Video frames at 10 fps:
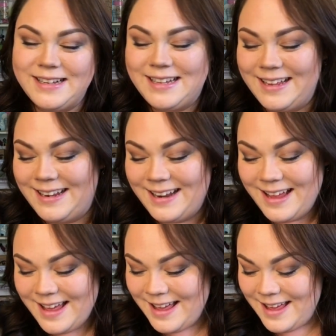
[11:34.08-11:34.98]

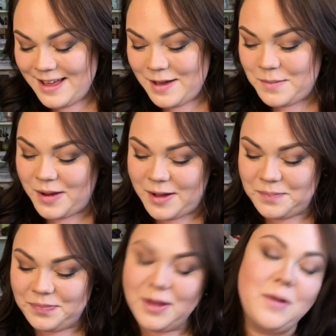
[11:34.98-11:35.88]
reason. but
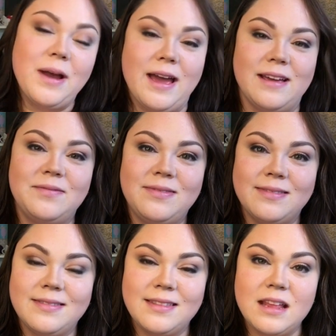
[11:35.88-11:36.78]
okay,
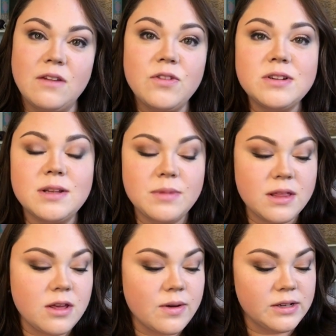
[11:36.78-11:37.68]
if there's something
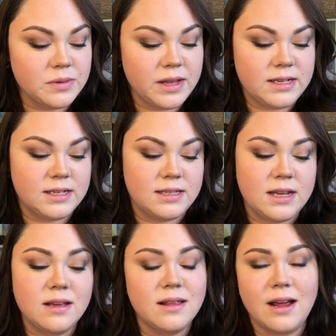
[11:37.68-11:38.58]
that you guys would like to
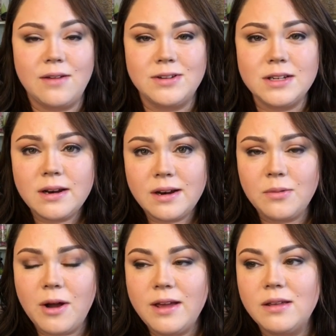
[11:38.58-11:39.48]
see that I haven't done in a
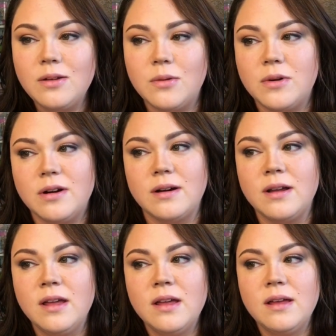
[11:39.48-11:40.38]
while or
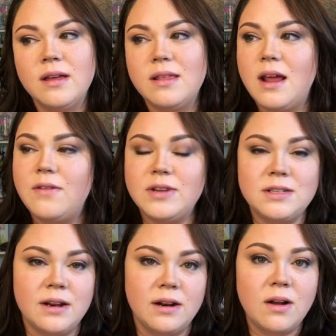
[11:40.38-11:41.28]
that I haven't
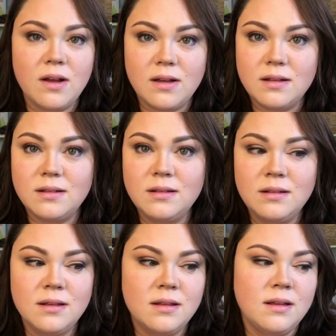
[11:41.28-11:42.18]
done at all
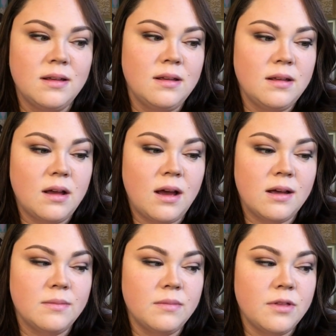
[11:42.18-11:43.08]

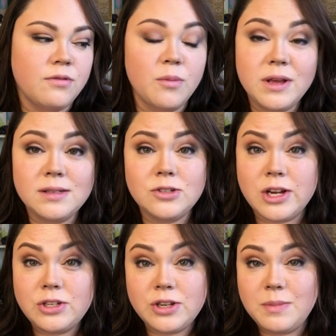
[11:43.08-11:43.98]
um, throw me a
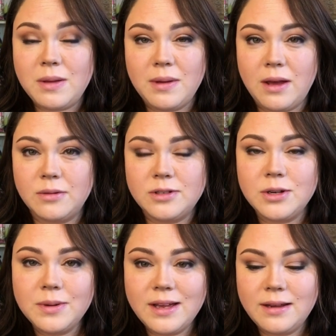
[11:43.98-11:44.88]
suggestion. Maybe I will
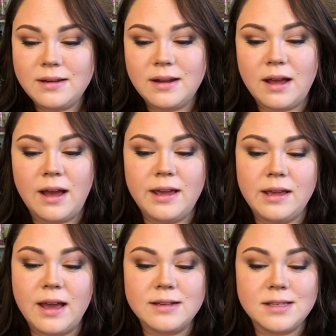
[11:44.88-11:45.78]
do it. I
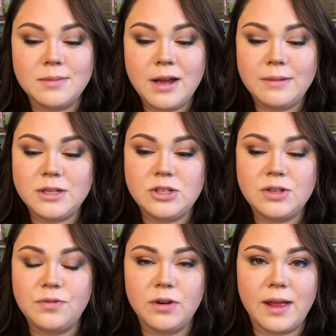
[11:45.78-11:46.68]
guess sometimes it's
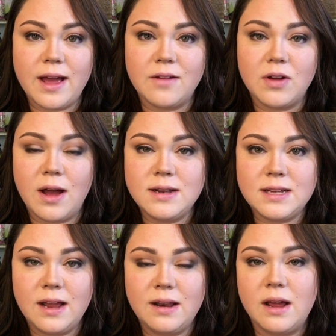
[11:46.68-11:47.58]
just for lack of
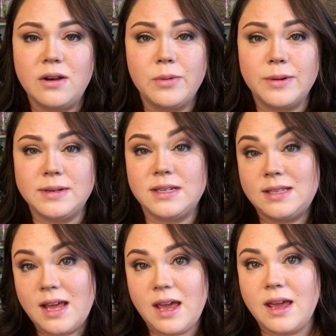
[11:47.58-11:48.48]
content, not knowing what to
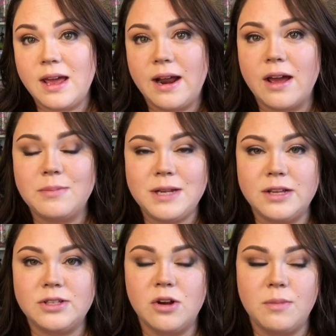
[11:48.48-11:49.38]
say, and I
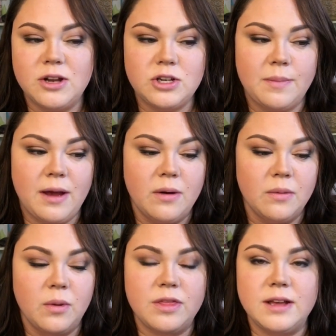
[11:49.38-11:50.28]
update so much about
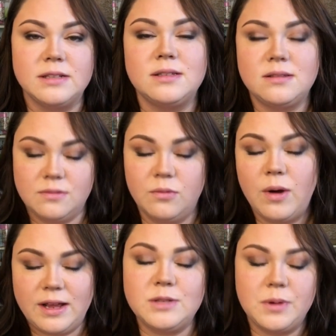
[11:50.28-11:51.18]
what things,
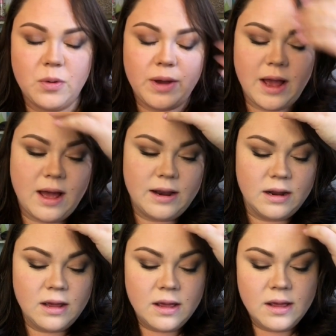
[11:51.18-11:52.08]
what has been going on
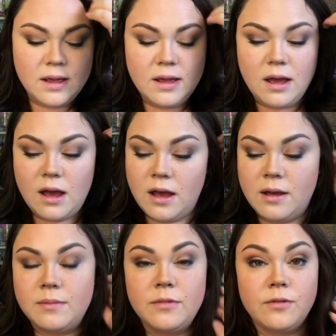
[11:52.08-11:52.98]

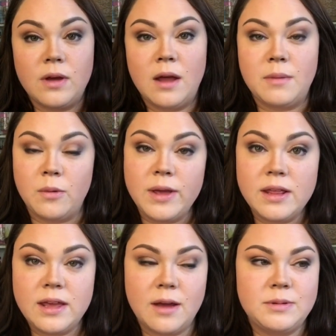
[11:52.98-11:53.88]
um, on my
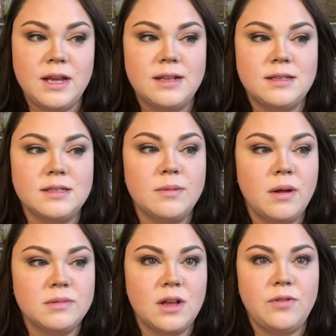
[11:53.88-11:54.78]
weekly updates that
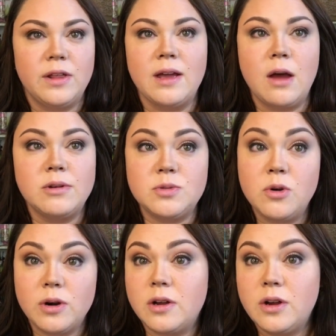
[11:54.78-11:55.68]
sometimes I feel like how much
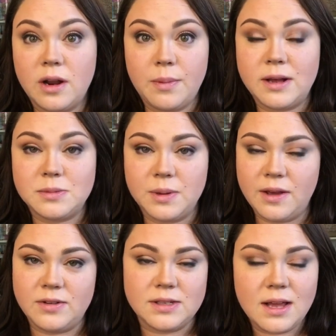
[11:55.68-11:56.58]
more could I possibly
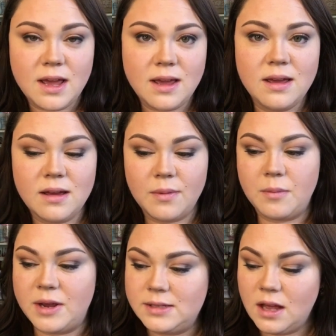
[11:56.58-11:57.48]
have to say about
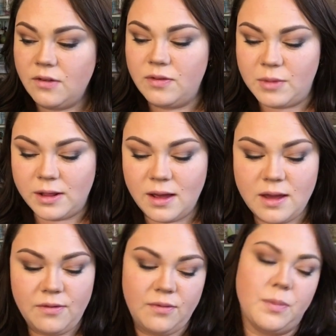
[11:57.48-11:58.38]
myself and my
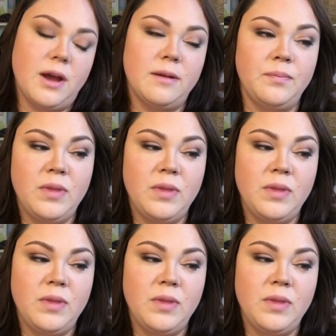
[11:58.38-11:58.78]
life, but,